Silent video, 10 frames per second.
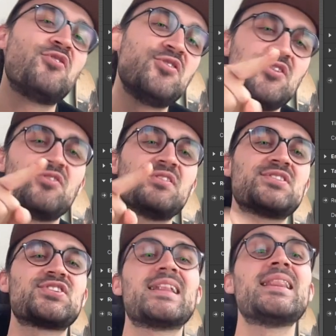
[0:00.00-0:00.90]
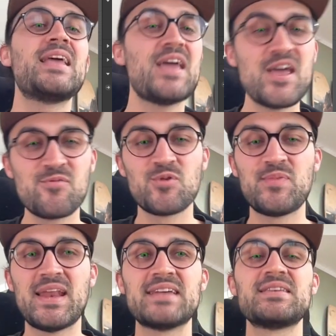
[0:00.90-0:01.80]
new to this channel, it would be
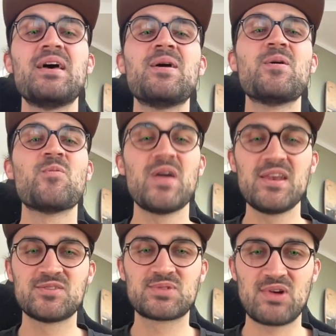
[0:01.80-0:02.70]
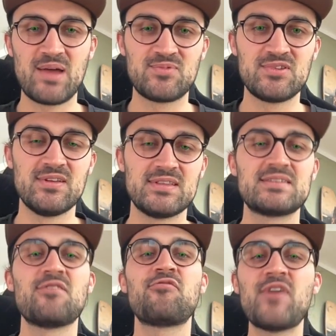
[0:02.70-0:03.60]
nice when you subscribe to it.
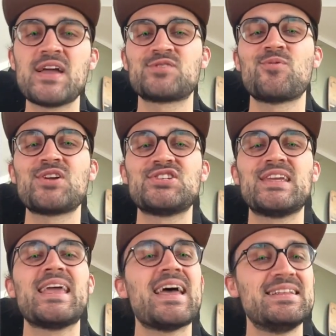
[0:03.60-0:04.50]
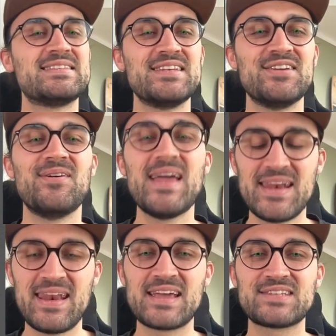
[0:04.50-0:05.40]
So thanks for watching, and see you in
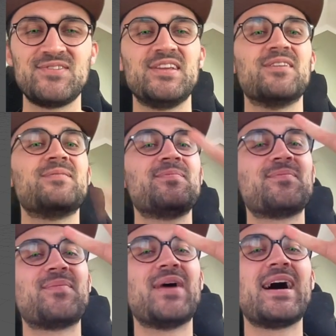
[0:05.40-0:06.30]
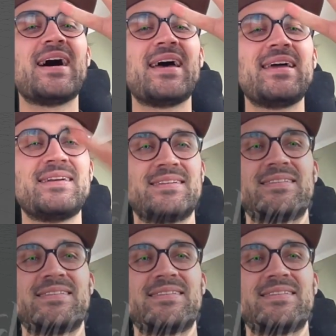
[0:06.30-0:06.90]
the next video. Bye!